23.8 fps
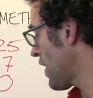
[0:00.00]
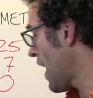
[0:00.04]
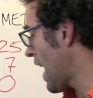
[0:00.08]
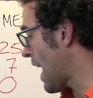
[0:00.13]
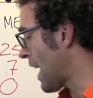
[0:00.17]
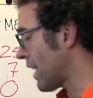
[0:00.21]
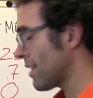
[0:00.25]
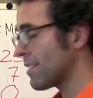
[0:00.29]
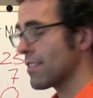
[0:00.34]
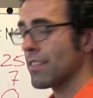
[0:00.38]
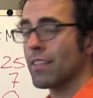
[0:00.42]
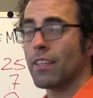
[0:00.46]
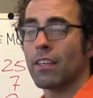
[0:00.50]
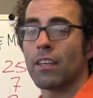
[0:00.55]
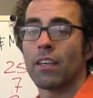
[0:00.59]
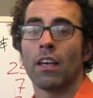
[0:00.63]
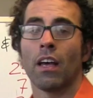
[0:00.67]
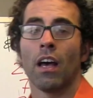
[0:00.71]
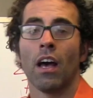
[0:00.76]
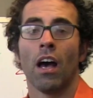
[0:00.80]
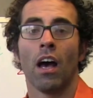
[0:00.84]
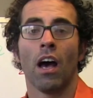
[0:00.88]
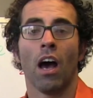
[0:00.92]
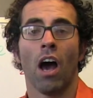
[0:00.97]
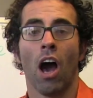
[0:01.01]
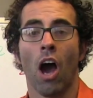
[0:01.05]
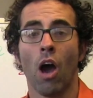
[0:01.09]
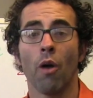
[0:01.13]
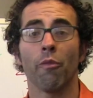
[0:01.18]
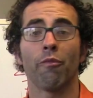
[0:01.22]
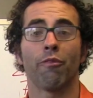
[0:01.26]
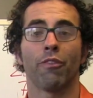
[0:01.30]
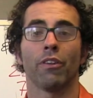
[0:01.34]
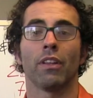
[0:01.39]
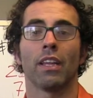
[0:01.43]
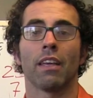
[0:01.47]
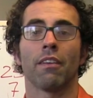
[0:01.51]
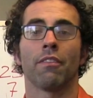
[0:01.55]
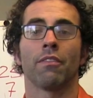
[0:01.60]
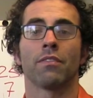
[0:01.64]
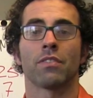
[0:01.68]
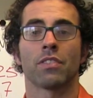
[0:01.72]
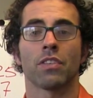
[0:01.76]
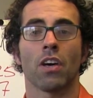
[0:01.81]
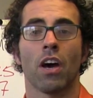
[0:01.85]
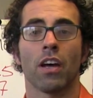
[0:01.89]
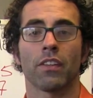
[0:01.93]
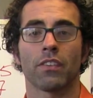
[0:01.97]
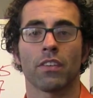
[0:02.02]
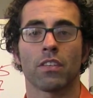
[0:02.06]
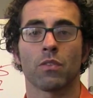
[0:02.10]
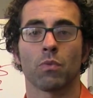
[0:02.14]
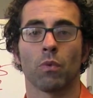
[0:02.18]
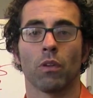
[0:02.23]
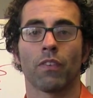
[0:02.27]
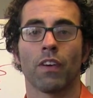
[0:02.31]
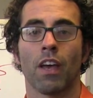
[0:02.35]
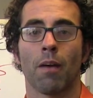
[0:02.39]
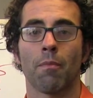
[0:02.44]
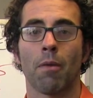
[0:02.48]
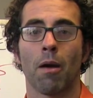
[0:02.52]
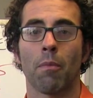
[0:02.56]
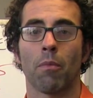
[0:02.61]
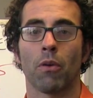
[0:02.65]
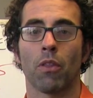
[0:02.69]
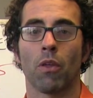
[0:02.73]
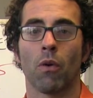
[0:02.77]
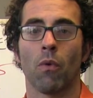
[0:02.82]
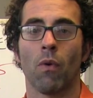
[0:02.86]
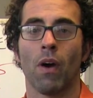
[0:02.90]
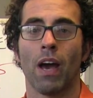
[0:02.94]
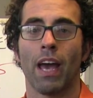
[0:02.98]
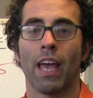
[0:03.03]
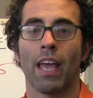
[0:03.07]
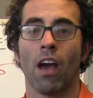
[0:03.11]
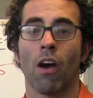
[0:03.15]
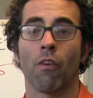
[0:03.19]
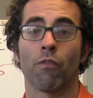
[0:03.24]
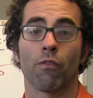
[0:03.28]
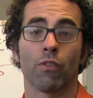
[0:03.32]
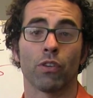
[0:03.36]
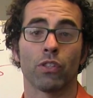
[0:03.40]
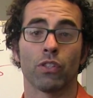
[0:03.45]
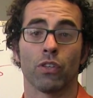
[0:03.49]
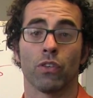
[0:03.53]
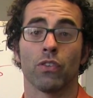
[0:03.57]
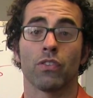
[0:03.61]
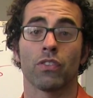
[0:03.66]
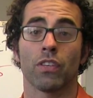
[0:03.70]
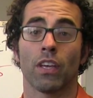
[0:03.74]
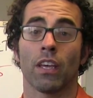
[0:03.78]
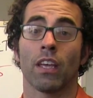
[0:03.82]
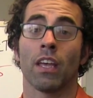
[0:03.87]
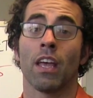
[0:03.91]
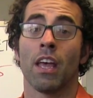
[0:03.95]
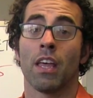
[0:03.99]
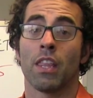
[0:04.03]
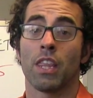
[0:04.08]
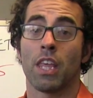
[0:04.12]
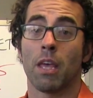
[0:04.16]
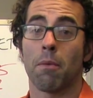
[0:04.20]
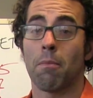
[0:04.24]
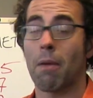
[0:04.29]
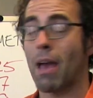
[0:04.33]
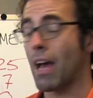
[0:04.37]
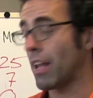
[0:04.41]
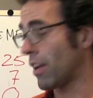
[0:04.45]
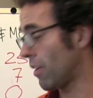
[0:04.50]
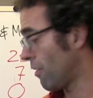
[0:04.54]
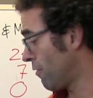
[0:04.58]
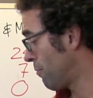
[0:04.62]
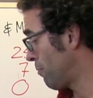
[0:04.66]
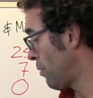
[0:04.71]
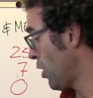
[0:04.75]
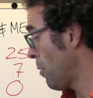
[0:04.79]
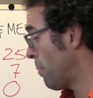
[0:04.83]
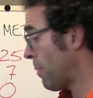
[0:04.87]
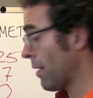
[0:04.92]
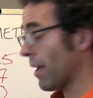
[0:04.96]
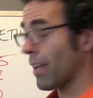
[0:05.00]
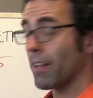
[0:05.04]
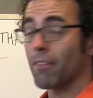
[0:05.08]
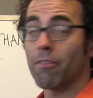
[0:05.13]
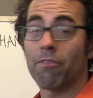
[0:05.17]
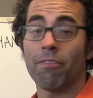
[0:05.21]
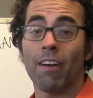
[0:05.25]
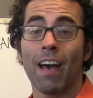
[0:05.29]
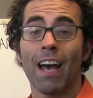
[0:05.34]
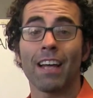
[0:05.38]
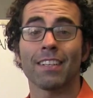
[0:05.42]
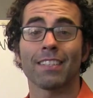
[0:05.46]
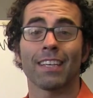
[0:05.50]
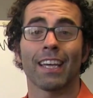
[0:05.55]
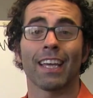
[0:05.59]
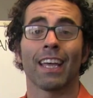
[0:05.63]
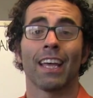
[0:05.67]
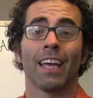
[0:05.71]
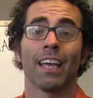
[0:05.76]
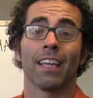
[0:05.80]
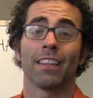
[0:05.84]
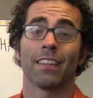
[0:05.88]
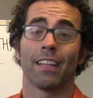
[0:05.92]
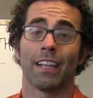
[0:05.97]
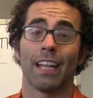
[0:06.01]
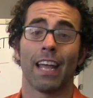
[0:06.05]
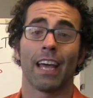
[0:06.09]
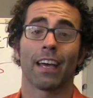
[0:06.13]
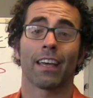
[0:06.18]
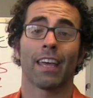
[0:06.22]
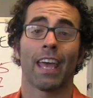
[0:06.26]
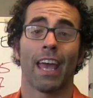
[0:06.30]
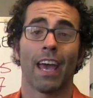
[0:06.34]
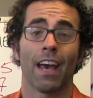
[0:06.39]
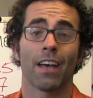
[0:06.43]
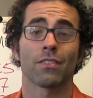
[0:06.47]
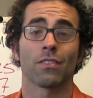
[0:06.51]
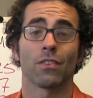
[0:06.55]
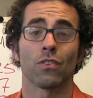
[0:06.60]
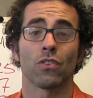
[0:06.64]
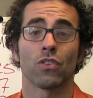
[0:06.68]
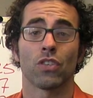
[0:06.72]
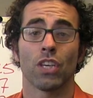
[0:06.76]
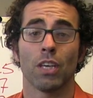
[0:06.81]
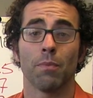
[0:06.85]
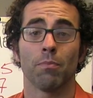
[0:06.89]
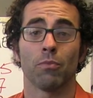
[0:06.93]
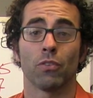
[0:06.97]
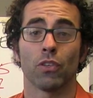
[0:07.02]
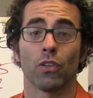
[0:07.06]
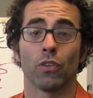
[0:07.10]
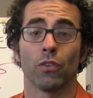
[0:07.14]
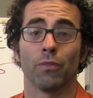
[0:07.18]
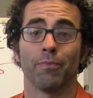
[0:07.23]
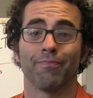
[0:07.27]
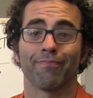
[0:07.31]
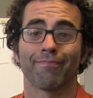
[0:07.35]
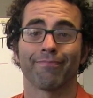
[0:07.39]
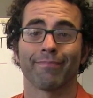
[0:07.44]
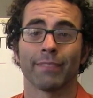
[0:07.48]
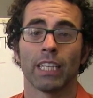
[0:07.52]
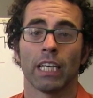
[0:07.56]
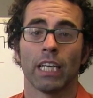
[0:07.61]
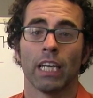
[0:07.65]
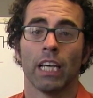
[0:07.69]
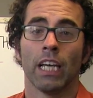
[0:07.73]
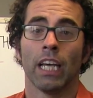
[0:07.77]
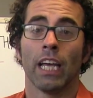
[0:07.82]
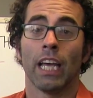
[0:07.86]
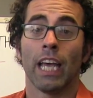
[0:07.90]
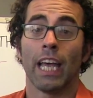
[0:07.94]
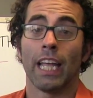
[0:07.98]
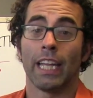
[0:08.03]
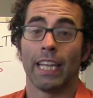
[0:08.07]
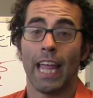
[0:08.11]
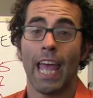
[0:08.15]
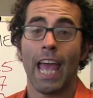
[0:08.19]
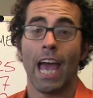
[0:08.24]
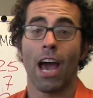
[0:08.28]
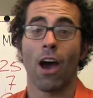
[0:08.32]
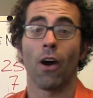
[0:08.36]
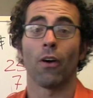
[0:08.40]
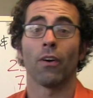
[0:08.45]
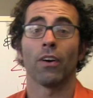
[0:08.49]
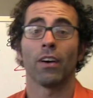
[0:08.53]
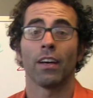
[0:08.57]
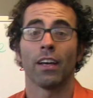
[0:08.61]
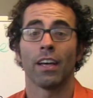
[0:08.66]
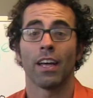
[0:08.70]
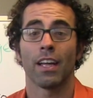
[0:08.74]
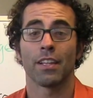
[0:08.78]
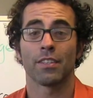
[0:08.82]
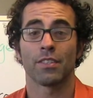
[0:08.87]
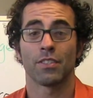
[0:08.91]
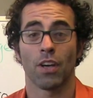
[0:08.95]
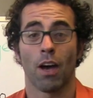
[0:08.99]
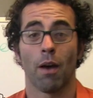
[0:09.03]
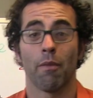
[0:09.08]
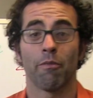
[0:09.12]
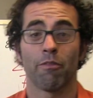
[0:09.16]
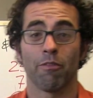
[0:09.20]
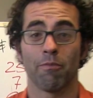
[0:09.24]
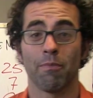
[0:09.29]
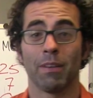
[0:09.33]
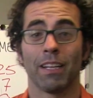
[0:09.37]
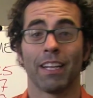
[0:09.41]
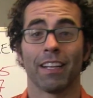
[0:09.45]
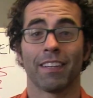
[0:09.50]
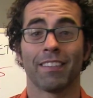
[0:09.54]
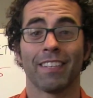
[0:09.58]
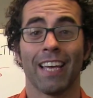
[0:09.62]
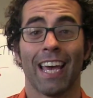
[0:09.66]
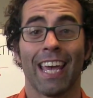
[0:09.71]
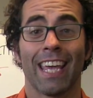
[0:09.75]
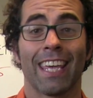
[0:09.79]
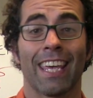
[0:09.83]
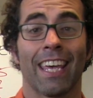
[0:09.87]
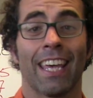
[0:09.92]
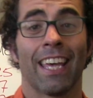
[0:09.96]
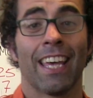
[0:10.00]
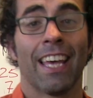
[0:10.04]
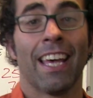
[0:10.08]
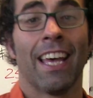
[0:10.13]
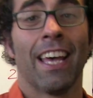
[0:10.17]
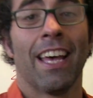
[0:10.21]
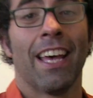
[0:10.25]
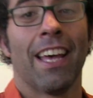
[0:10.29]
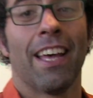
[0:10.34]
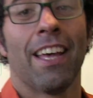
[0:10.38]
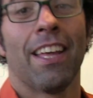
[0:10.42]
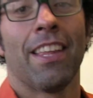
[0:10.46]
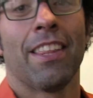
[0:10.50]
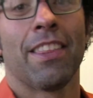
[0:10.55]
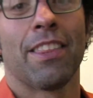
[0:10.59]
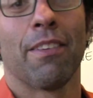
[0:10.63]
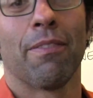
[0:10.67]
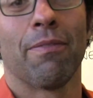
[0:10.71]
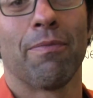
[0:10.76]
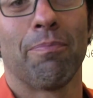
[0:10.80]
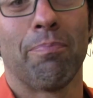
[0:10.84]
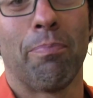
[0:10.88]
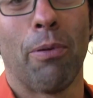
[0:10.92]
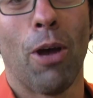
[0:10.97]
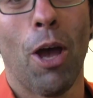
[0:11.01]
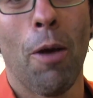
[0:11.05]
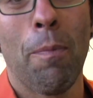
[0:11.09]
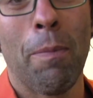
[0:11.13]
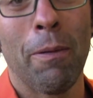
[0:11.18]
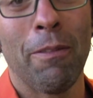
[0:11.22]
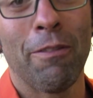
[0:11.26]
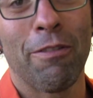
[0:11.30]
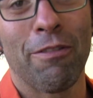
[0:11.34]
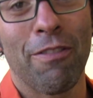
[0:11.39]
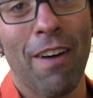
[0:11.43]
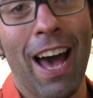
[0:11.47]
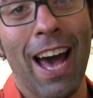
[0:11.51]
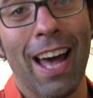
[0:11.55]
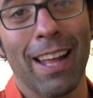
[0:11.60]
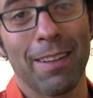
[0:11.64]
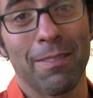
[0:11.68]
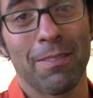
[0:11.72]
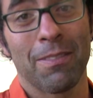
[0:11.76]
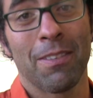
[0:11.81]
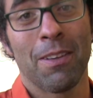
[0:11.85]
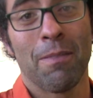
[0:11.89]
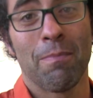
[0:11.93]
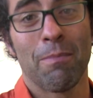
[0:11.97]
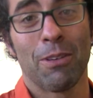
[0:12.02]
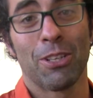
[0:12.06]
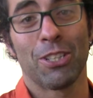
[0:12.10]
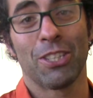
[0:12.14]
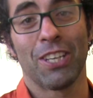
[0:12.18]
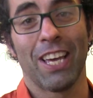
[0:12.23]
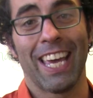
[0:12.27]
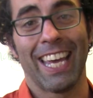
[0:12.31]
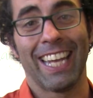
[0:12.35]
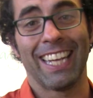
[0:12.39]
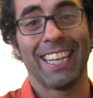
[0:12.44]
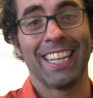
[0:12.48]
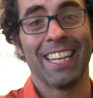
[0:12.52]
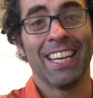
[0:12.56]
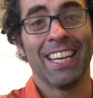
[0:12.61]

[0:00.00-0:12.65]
that, hopefully scientists will have come up with a way of reducing the amount of burping and farting that our cows and sheep do. And now it's time for me to take the burp and fart machine